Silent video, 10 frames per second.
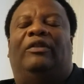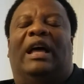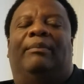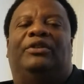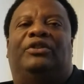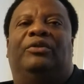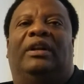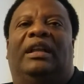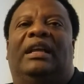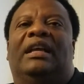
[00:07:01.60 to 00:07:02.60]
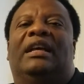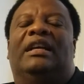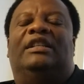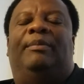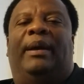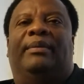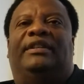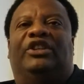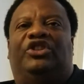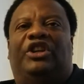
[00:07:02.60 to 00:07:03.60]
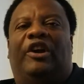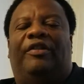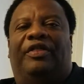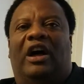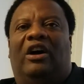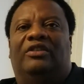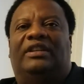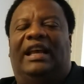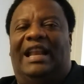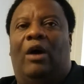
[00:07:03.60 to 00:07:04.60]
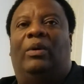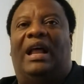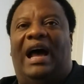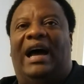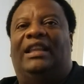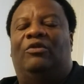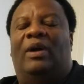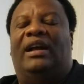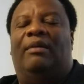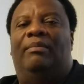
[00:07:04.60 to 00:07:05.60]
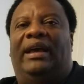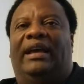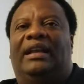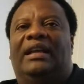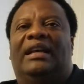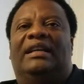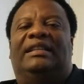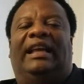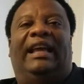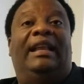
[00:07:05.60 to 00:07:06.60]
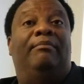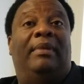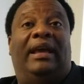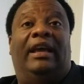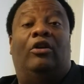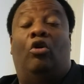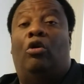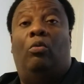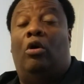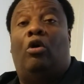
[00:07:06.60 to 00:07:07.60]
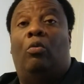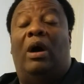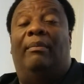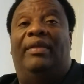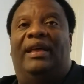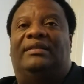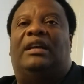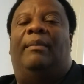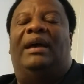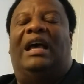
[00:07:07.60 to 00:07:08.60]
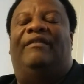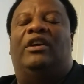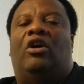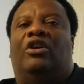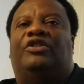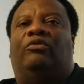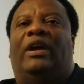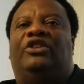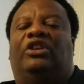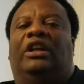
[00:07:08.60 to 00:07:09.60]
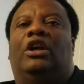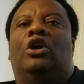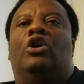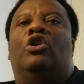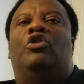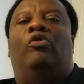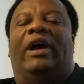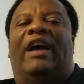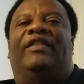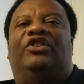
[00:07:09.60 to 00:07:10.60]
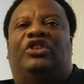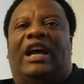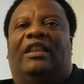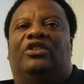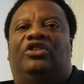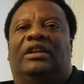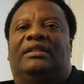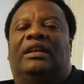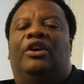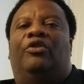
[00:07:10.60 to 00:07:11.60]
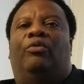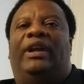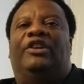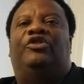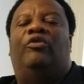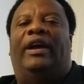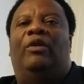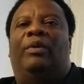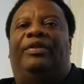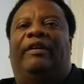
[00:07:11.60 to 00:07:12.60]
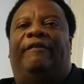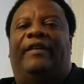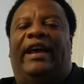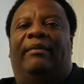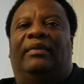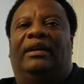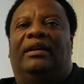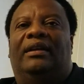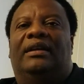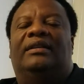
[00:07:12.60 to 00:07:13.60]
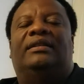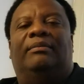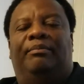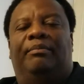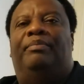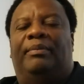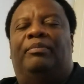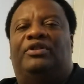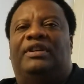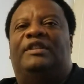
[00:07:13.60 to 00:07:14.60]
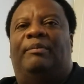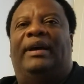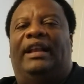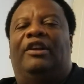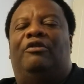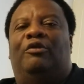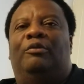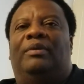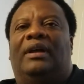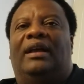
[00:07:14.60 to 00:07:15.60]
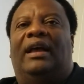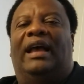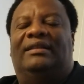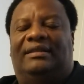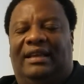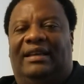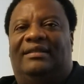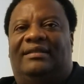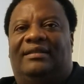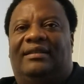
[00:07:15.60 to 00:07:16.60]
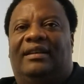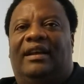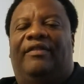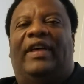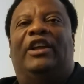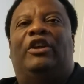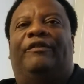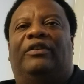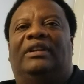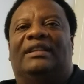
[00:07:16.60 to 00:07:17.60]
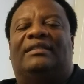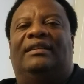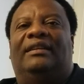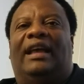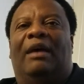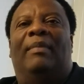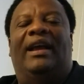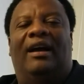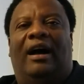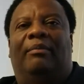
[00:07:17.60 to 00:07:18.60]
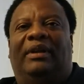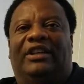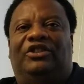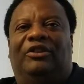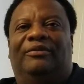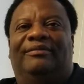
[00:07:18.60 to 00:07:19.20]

opportunity to be able to share thoughts, and I would highly recommend to any man or woman that's coming out of incarceration who are having challenges reintegrating with their family to participate in a group as this. Thank you for listening, and may God bless you.